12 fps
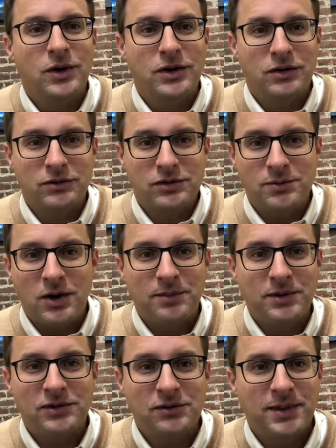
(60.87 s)
on your small
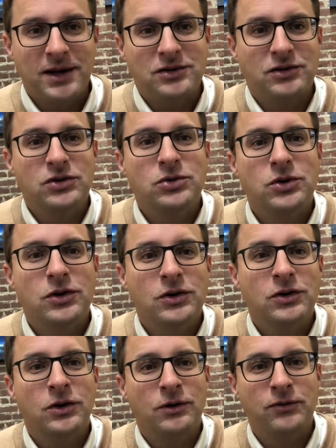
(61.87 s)
business page on Google
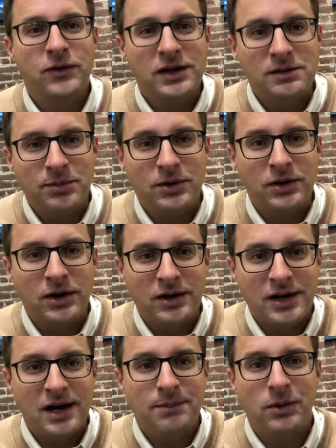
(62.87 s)
or Facebook or
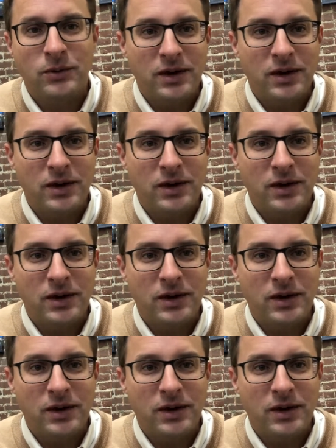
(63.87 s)
Yelp or